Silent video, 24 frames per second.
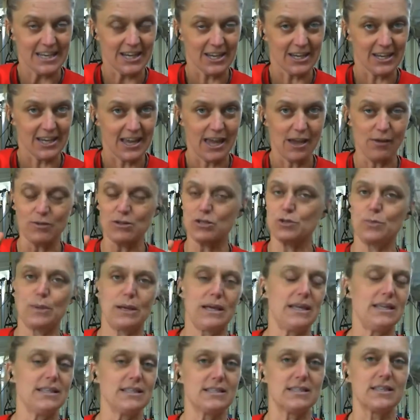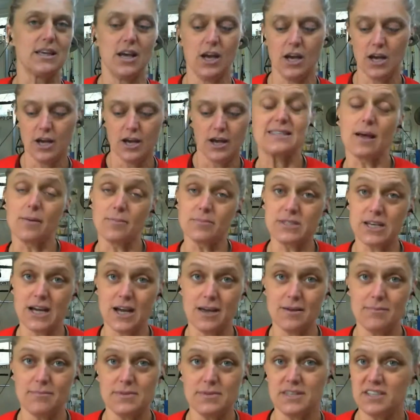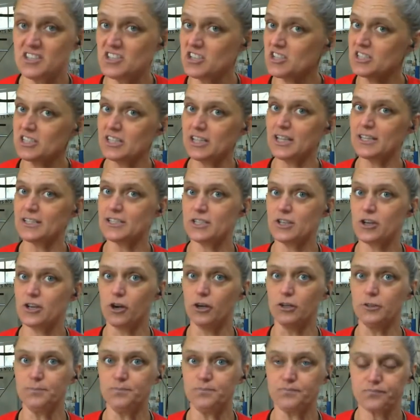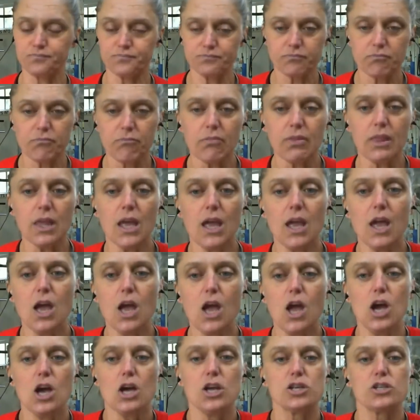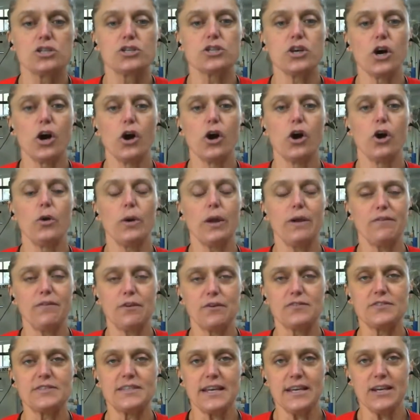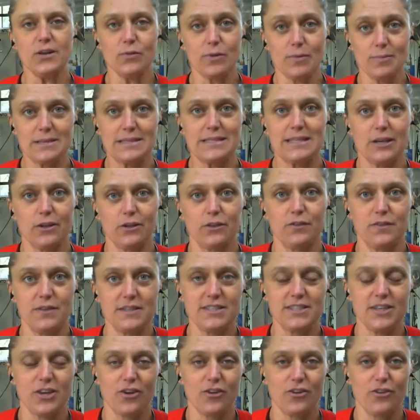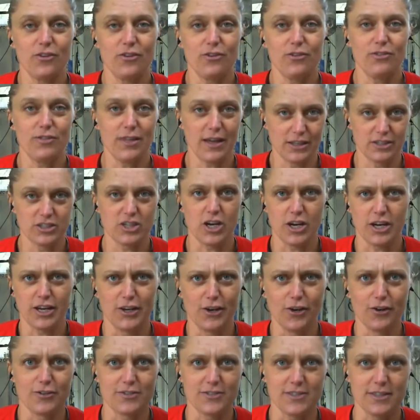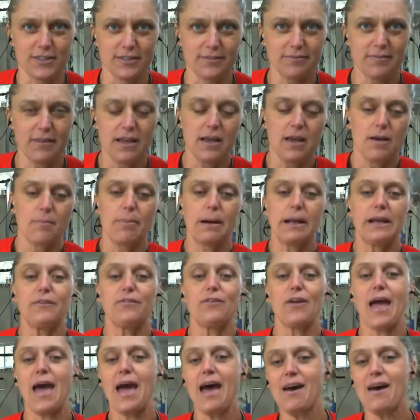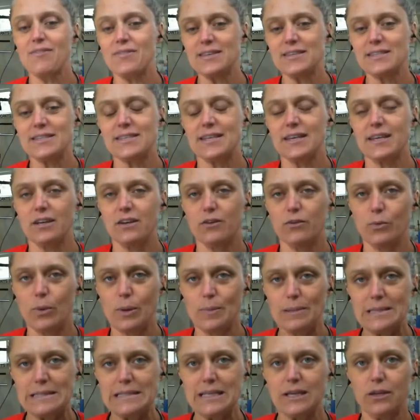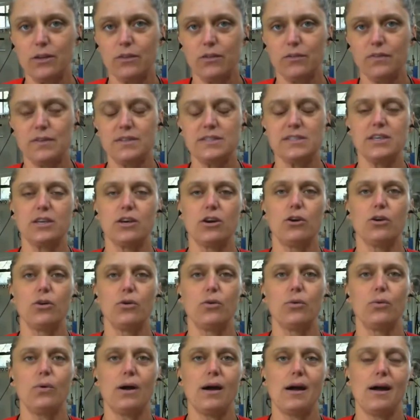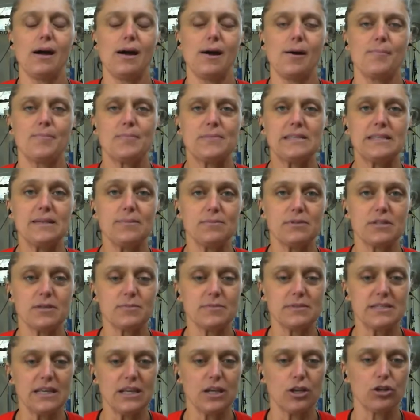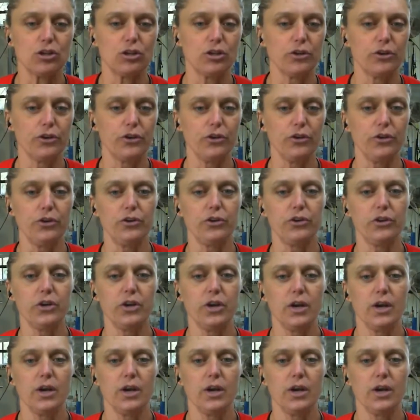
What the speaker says: okay, which means sometimes it just lets go. So if you've seen a women's health physio, they'll diagnose it. But if you haven't seen a women's health physio, symptoms include,